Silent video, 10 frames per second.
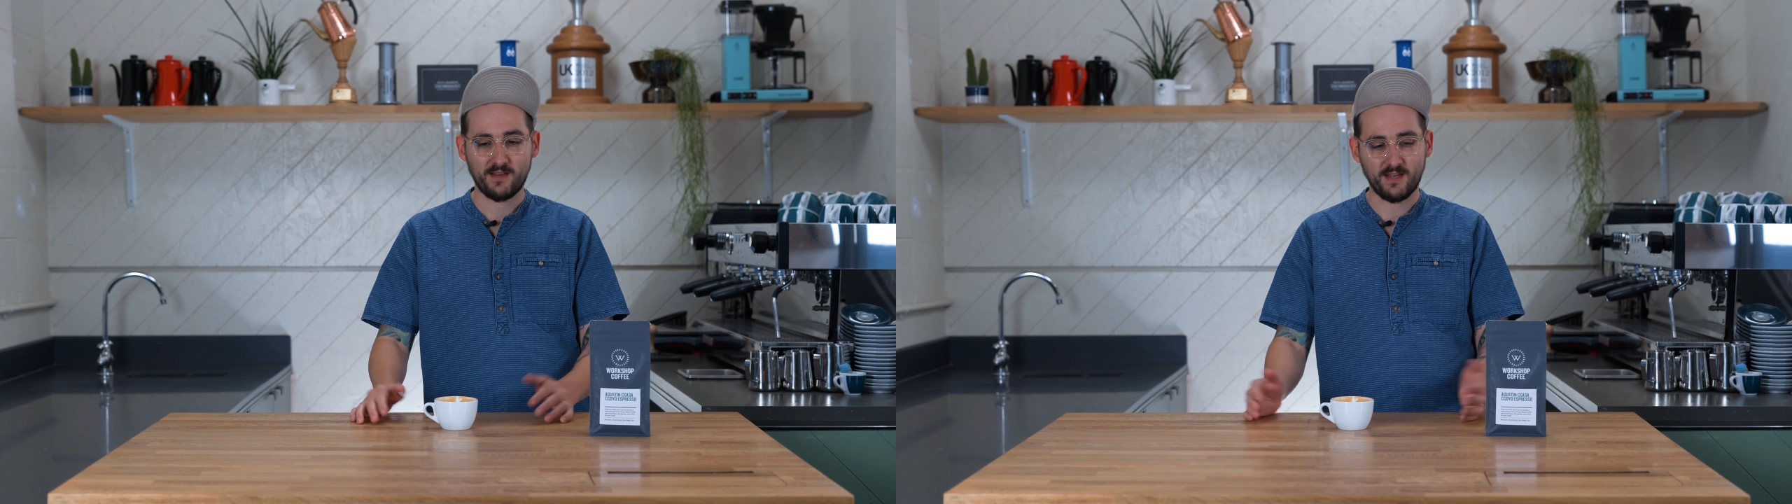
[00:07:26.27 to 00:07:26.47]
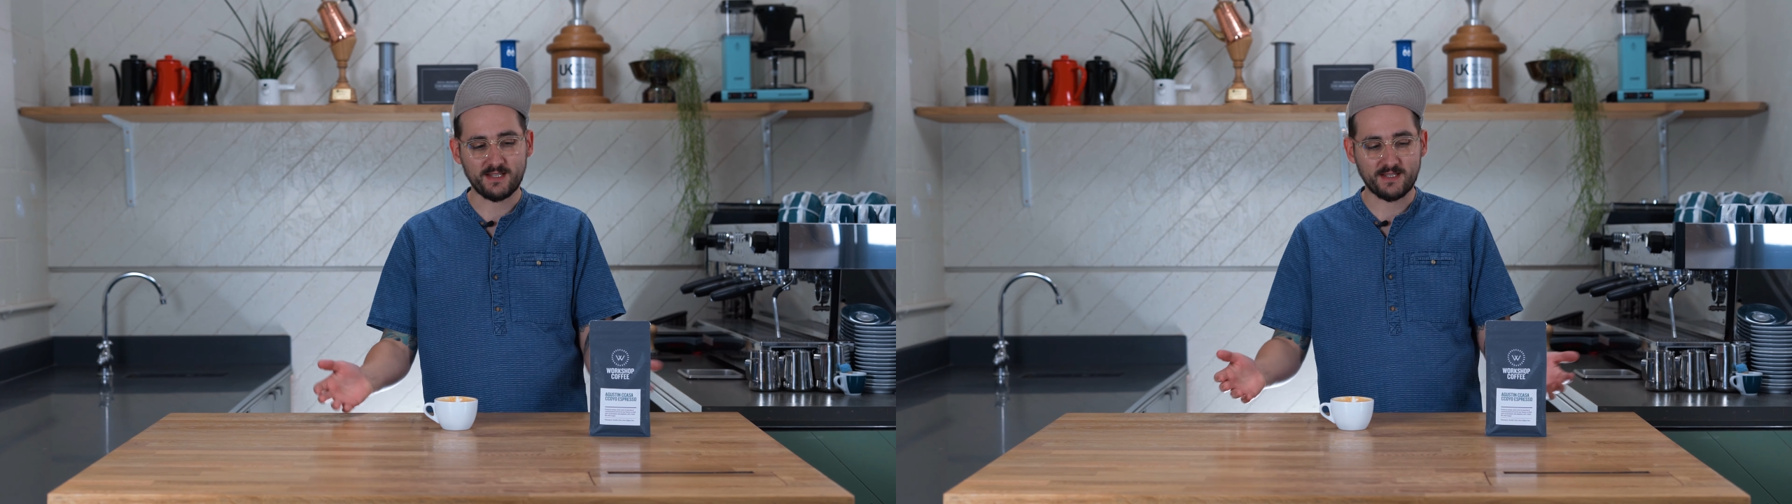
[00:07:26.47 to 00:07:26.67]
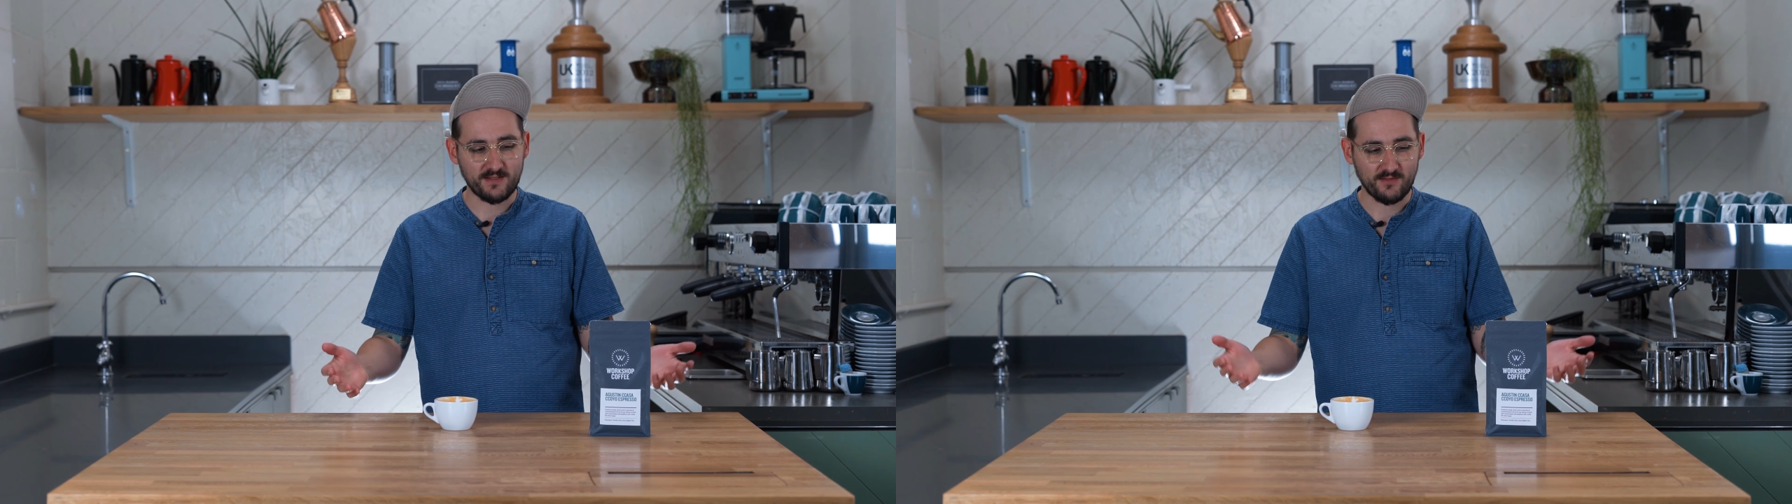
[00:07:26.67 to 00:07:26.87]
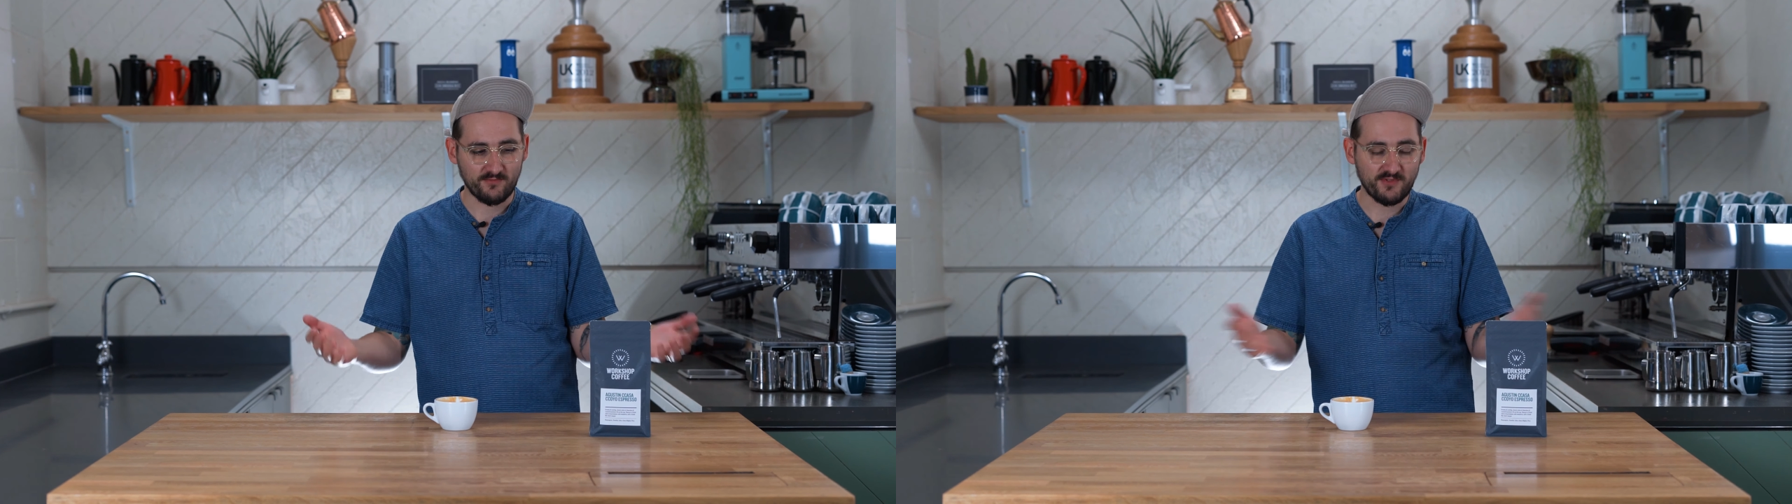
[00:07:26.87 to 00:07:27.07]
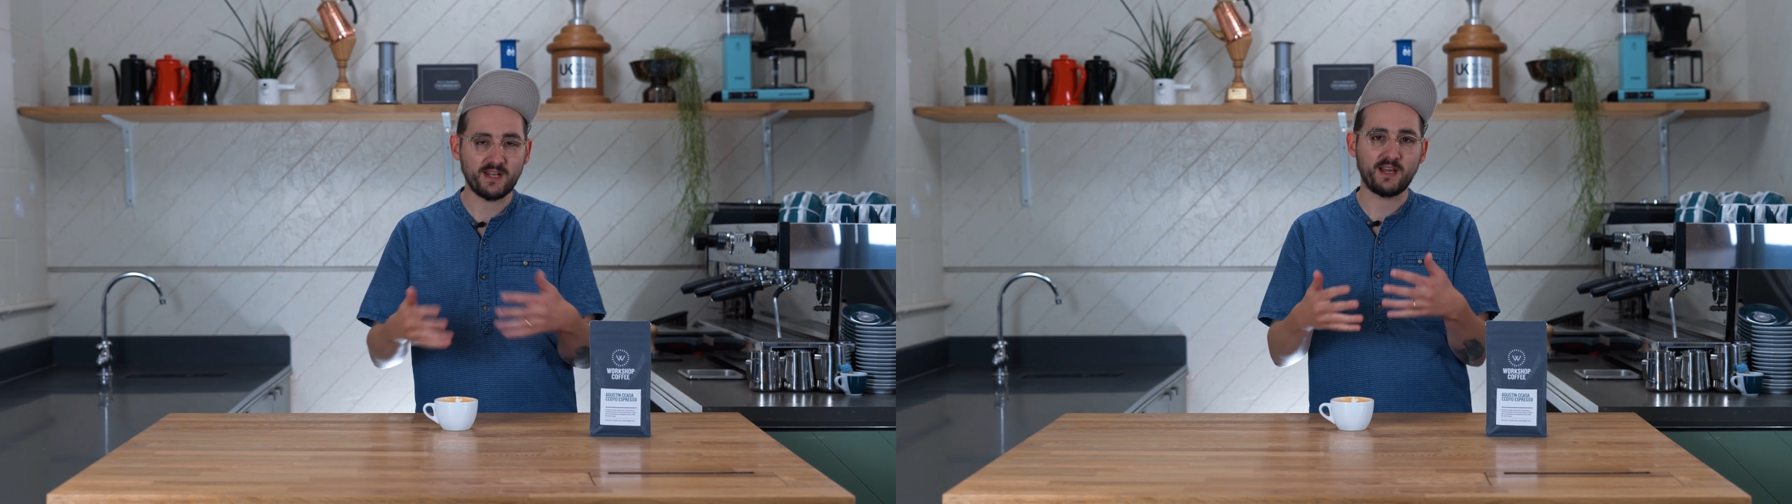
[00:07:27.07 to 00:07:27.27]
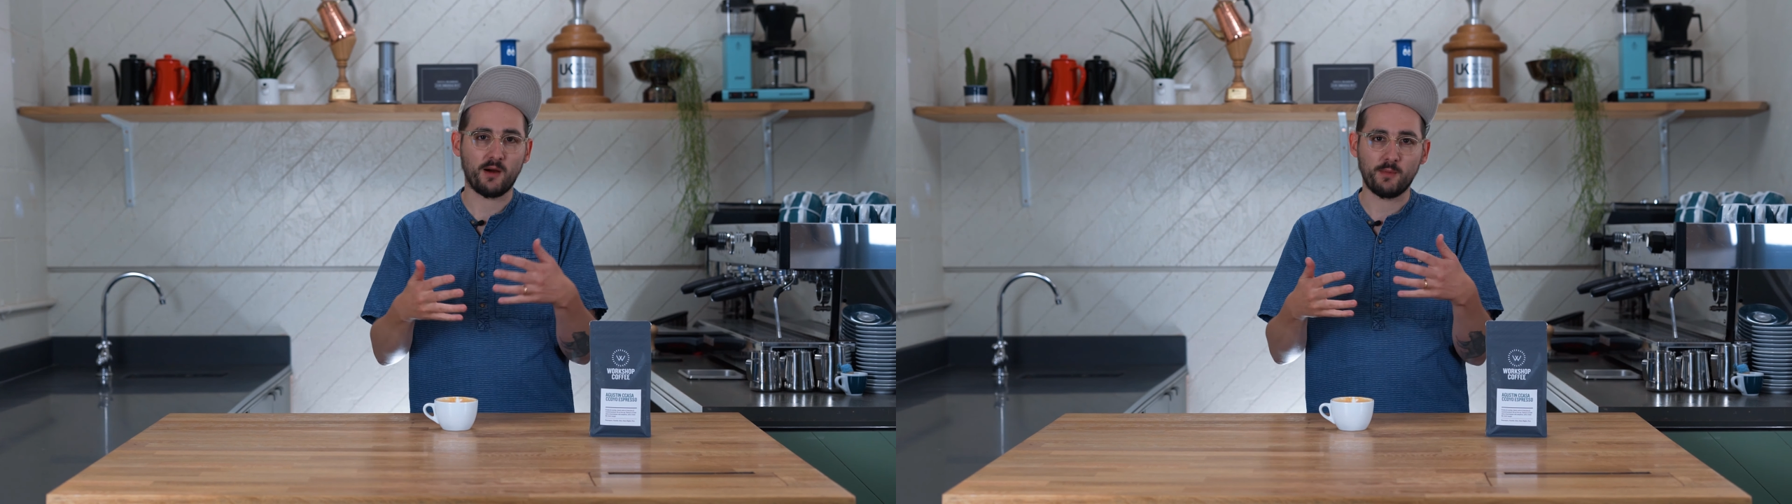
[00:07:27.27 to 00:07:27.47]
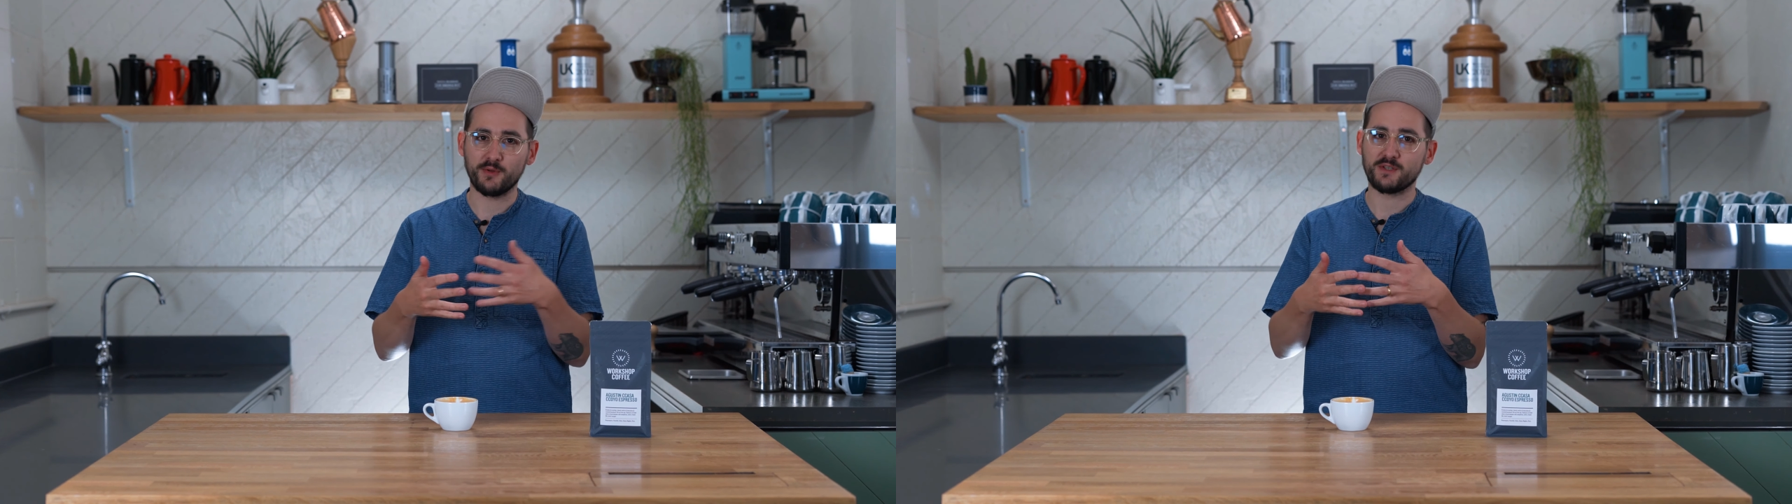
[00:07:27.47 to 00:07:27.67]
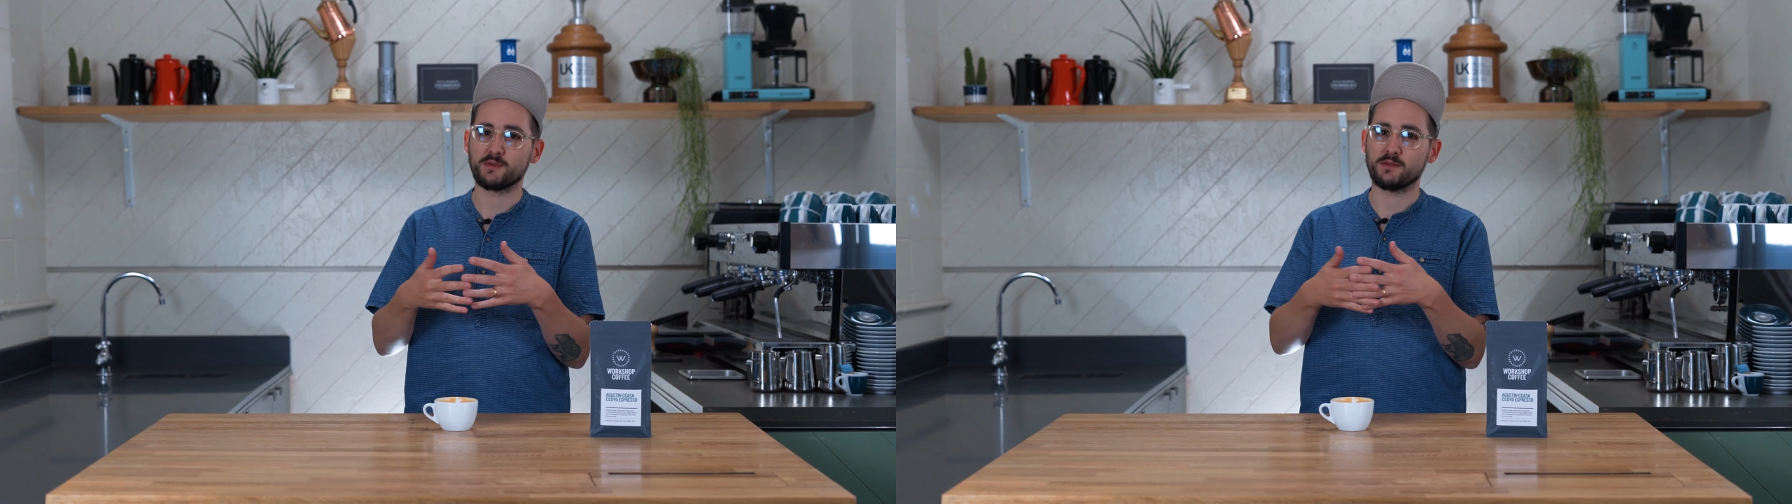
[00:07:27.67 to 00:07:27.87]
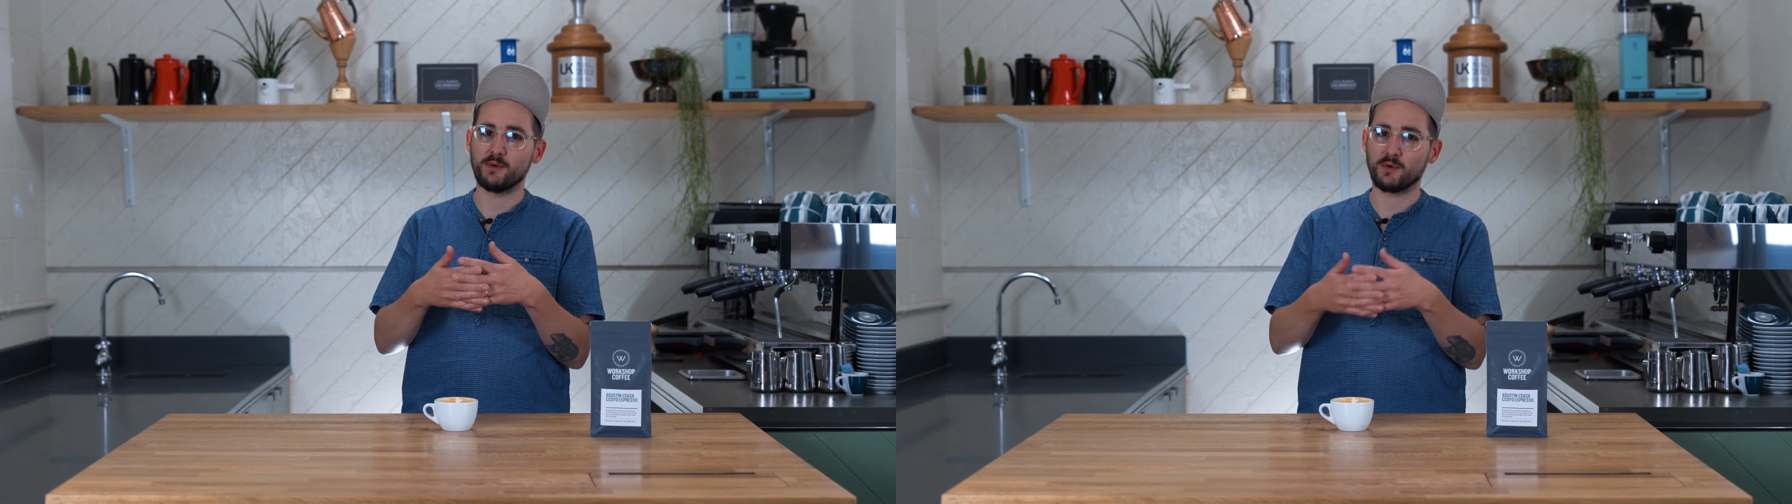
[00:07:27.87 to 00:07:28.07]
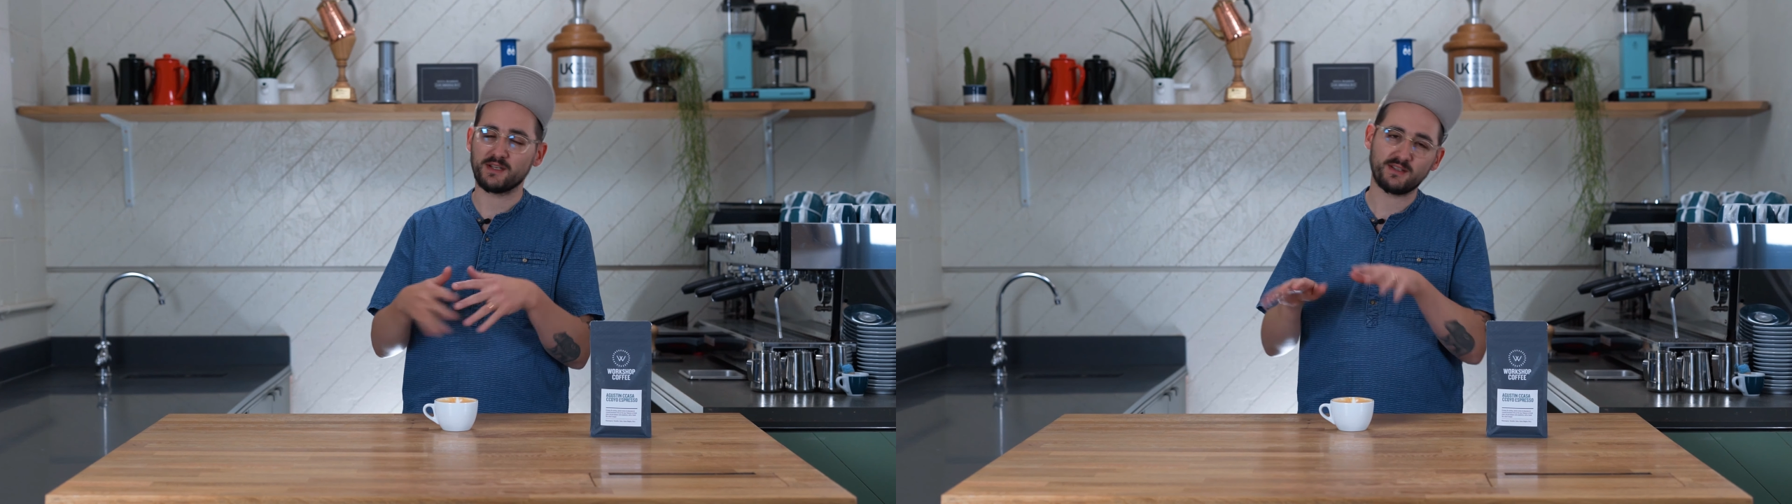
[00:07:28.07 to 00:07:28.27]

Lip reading: It's really harmonious with the milk.